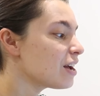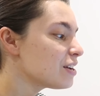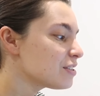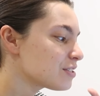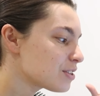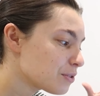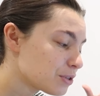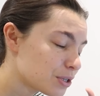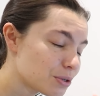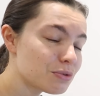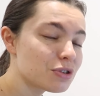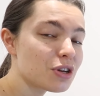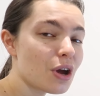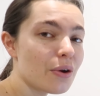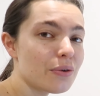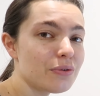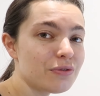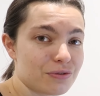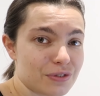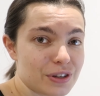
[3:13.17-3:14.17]
so you
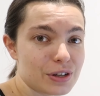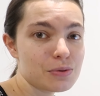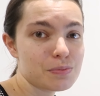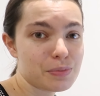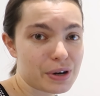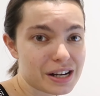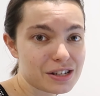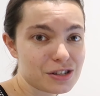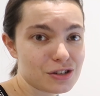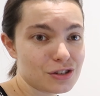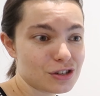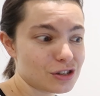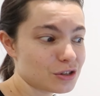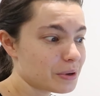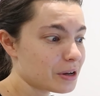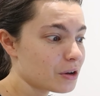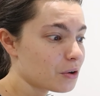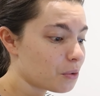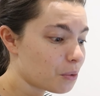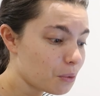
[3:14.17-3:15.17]
don't feel pressured to do
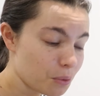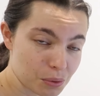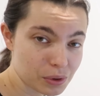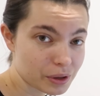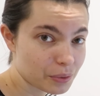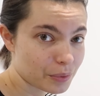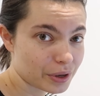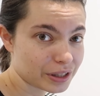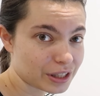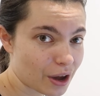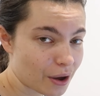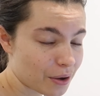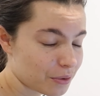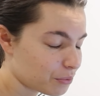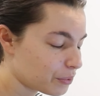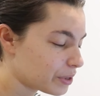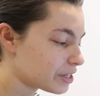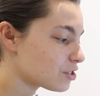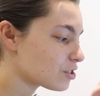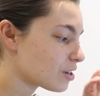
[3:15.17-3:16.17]
it all in one go,
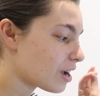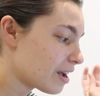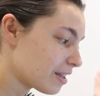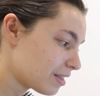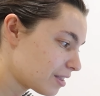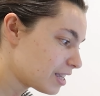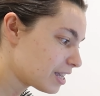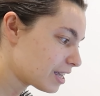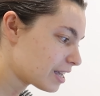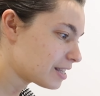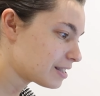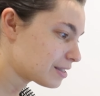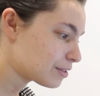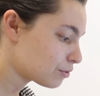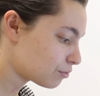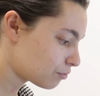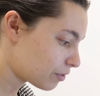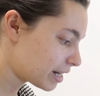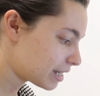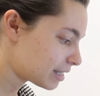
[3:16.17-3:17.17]
which I think is
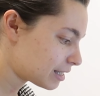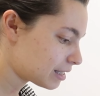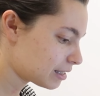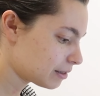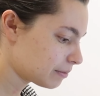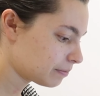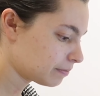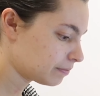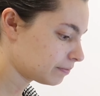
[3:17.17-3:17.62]
great.